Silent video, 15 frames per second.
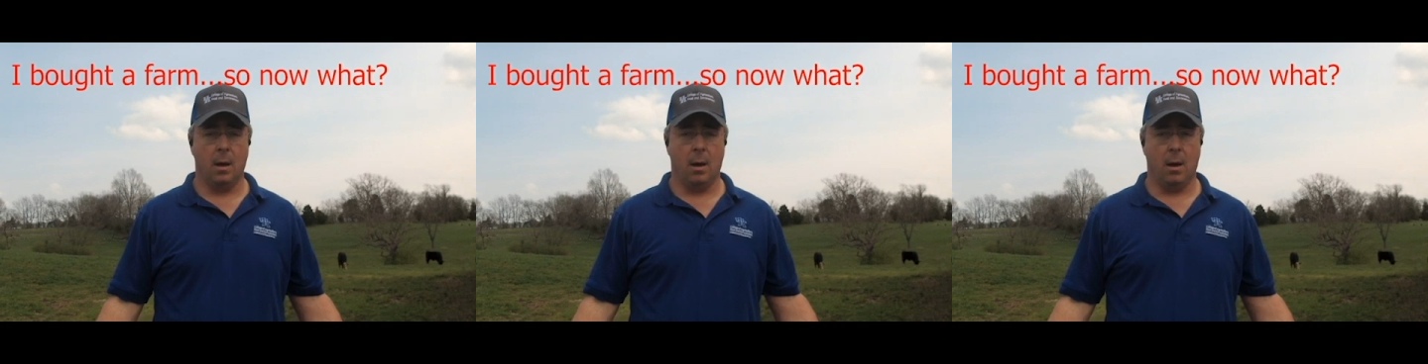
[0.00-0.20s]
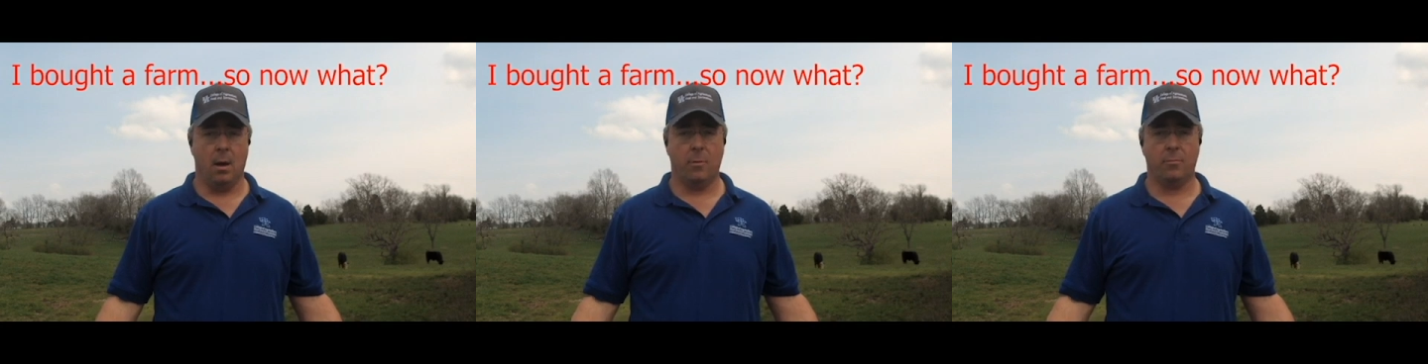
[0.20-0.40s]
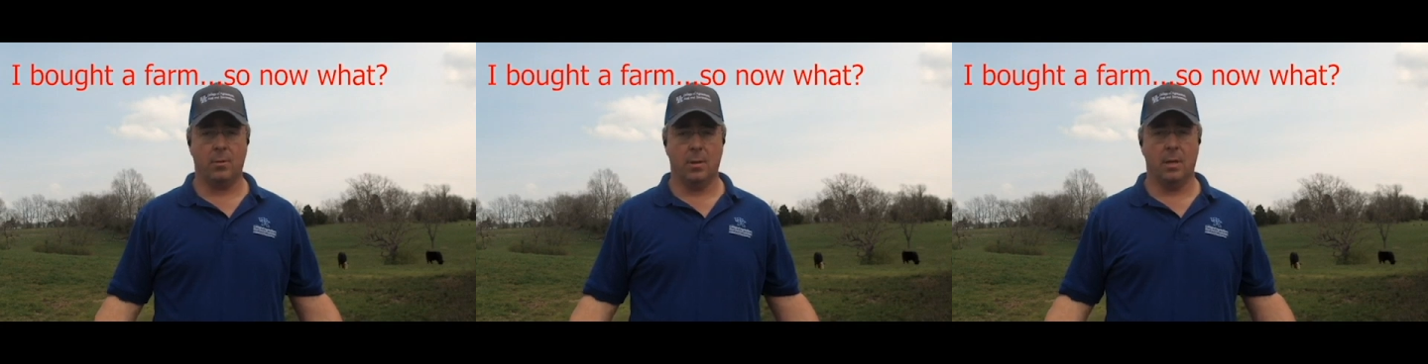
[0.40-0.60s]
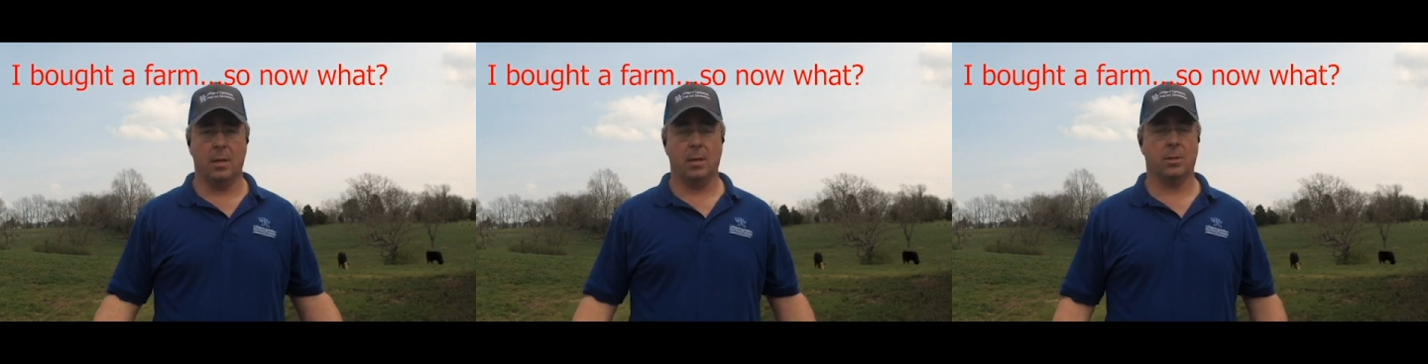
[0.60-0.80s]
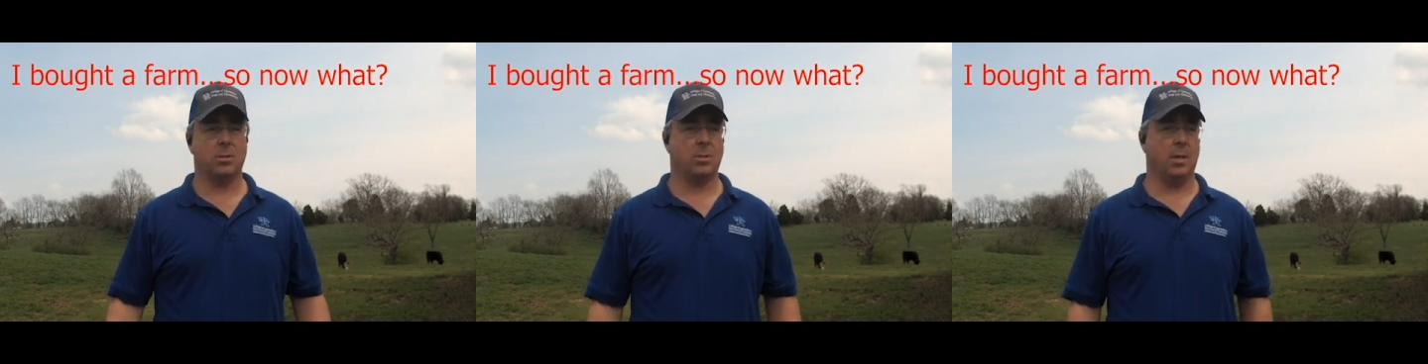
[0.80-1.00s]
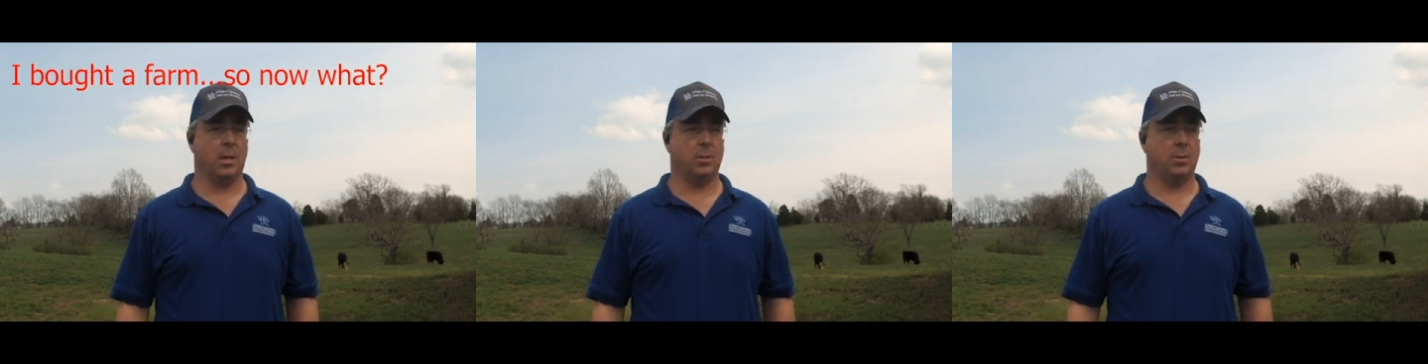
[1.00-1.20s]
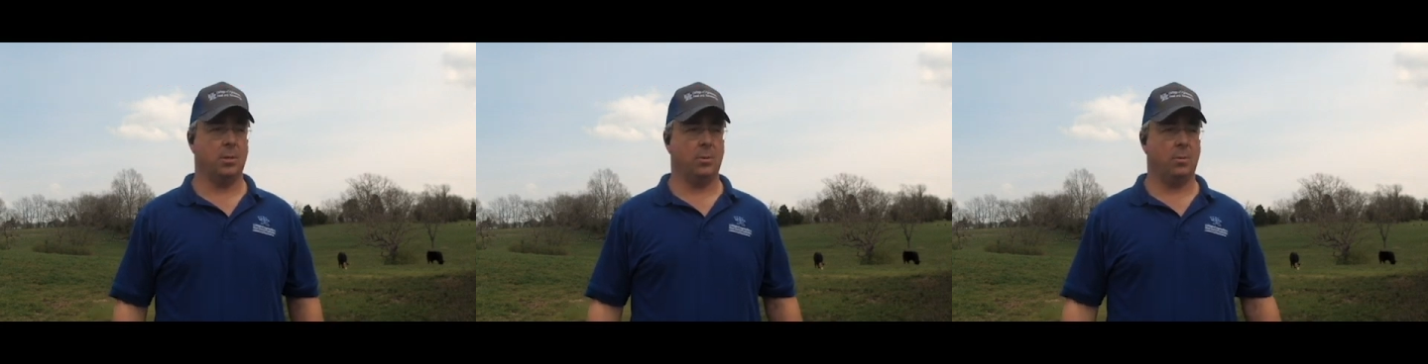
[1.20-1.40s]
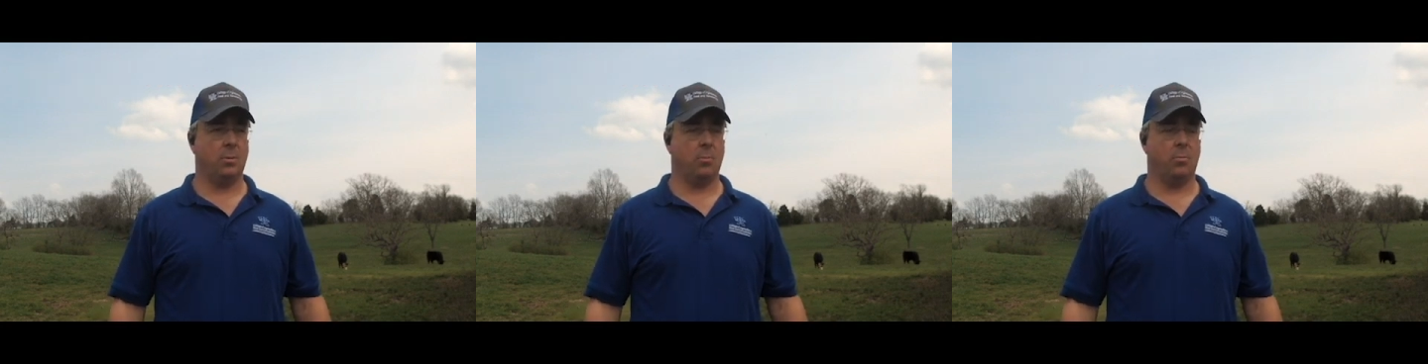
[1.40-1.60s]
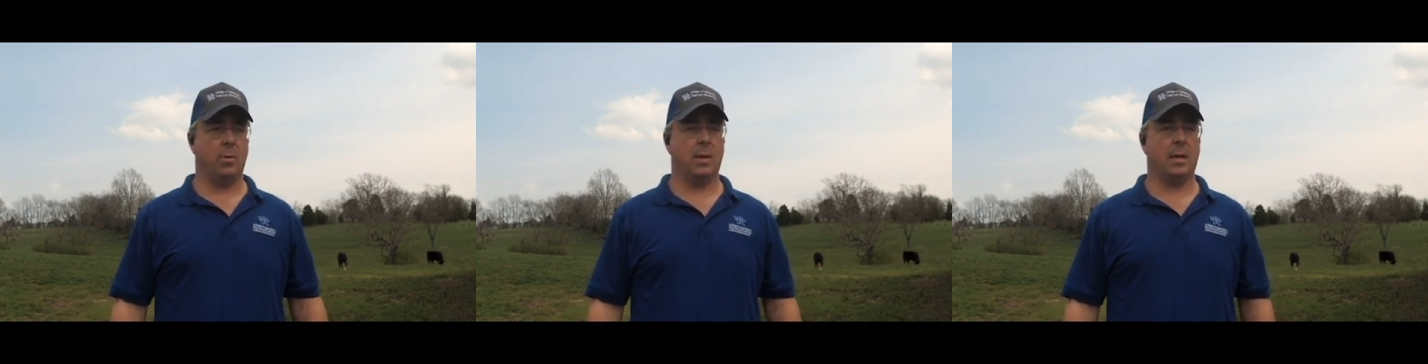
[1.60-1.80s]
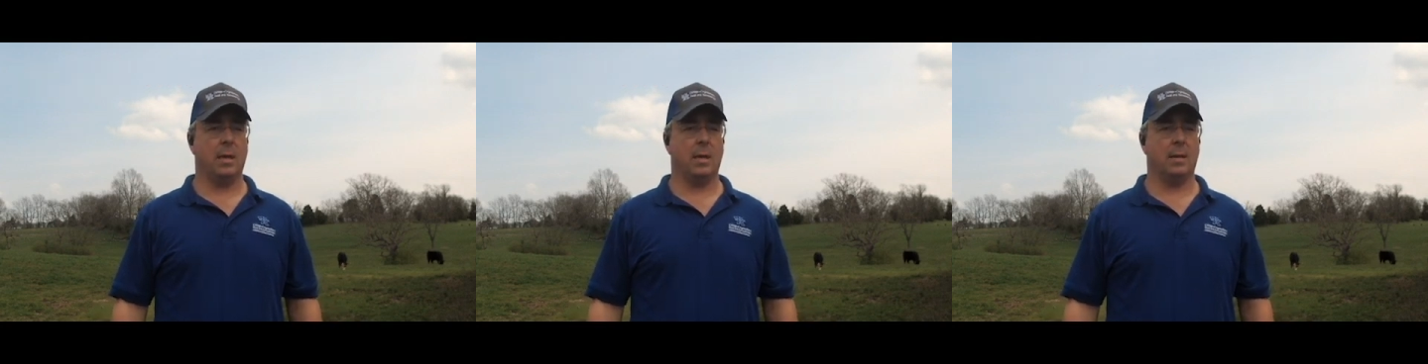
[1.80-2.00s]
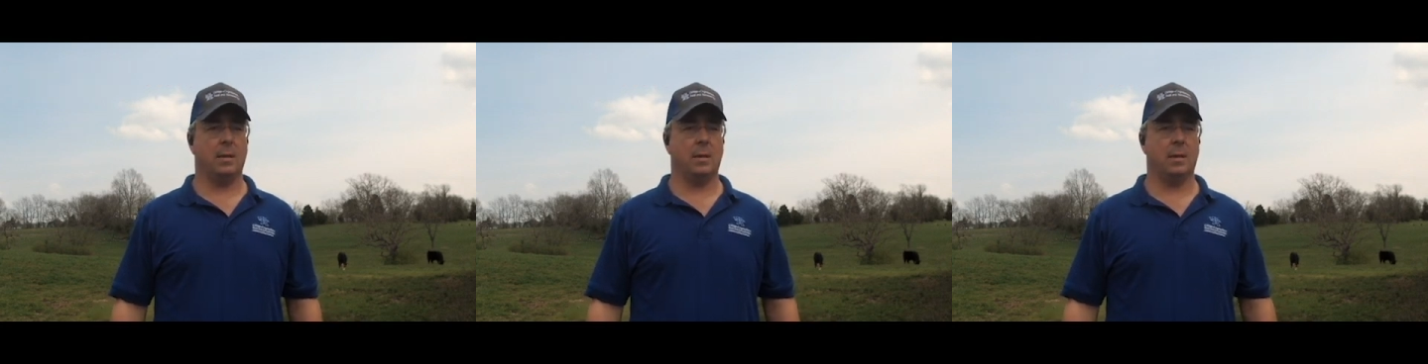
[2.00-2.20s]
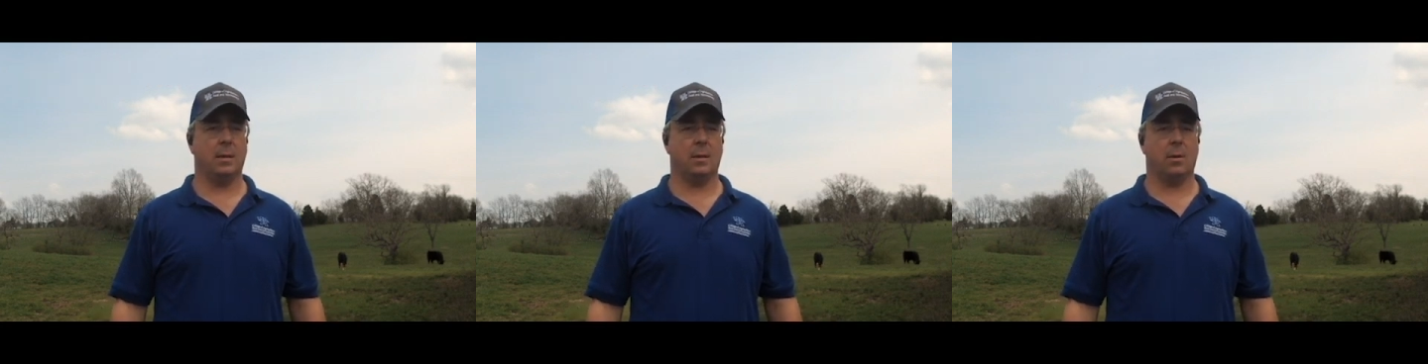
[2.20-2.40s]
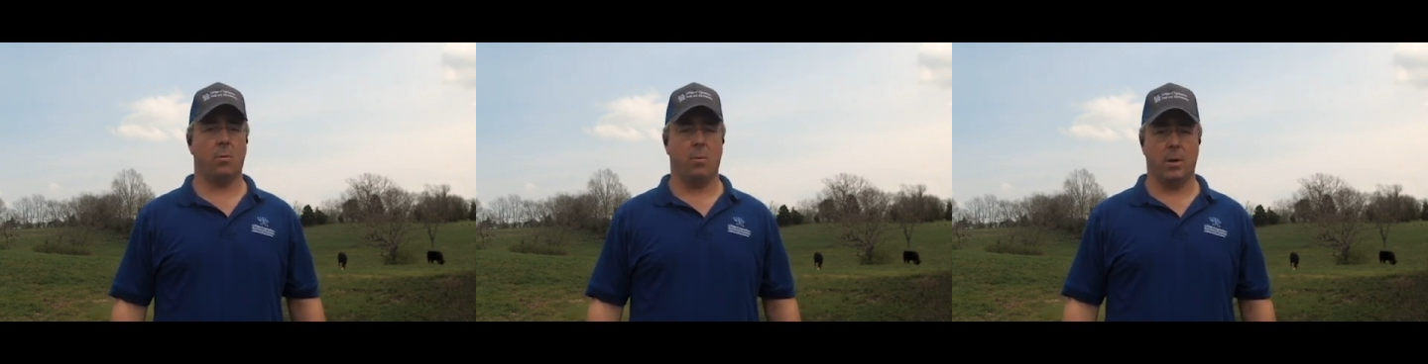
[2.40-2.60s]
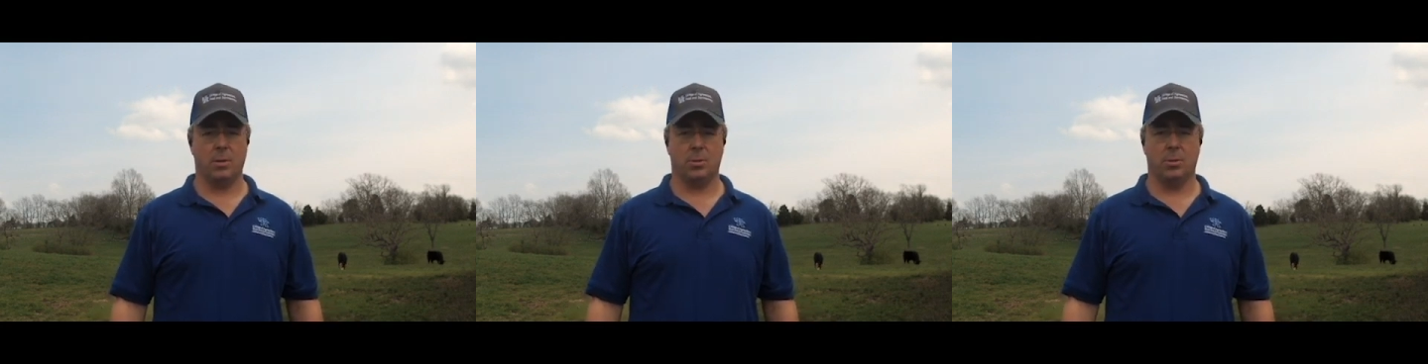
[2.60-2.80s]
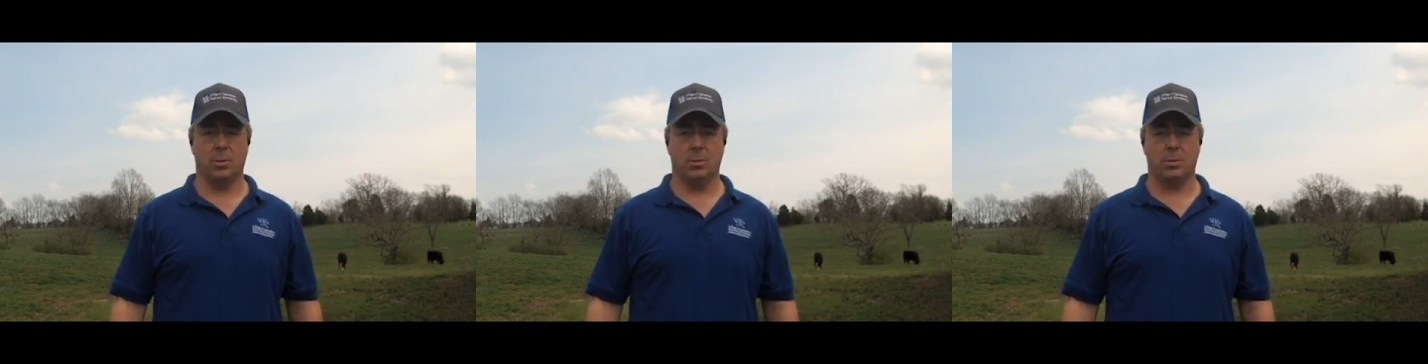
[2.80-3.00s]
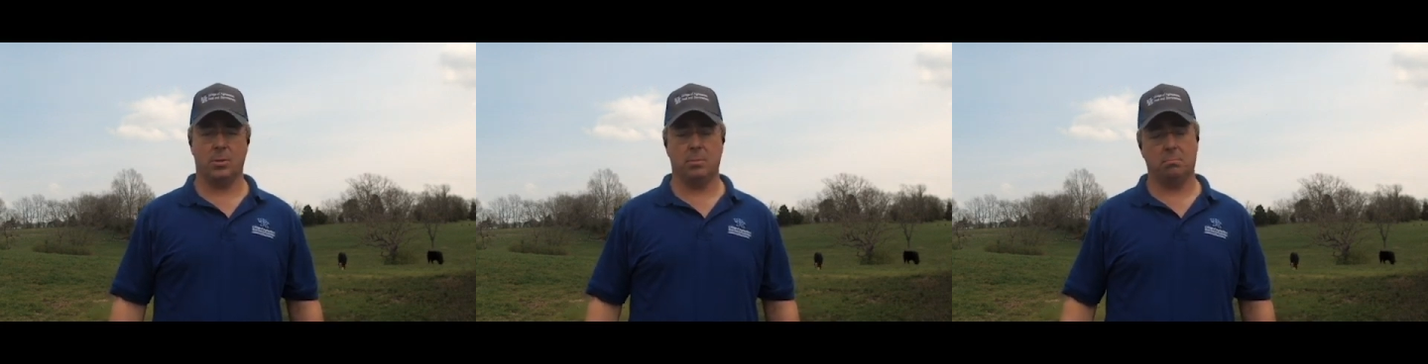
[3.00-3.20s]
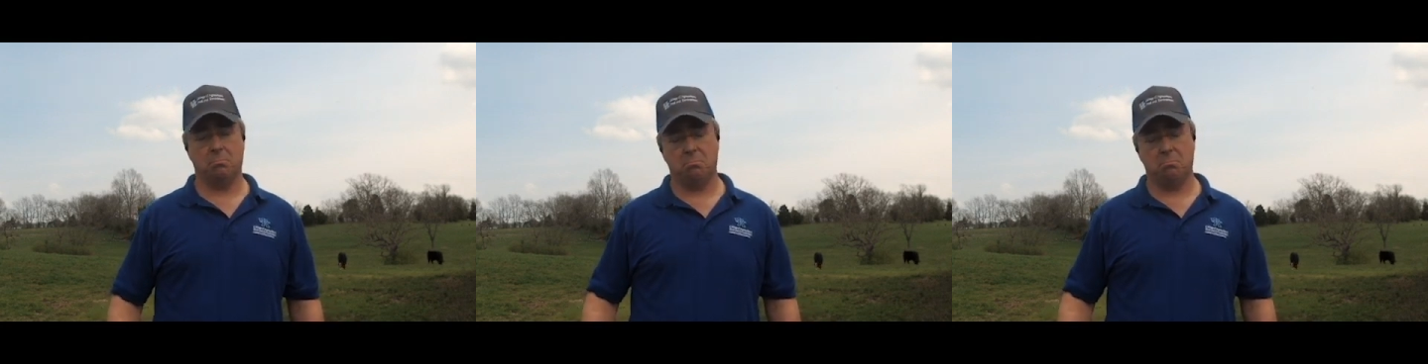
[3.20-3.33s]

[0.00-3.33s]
Often in extension, we get questions